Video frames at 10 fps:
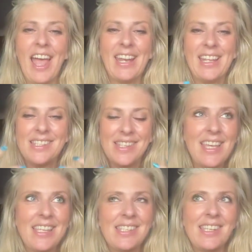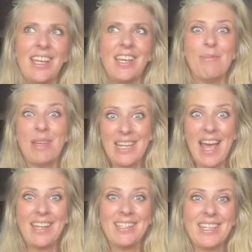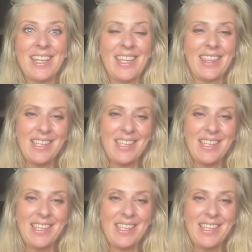And it's this mentality,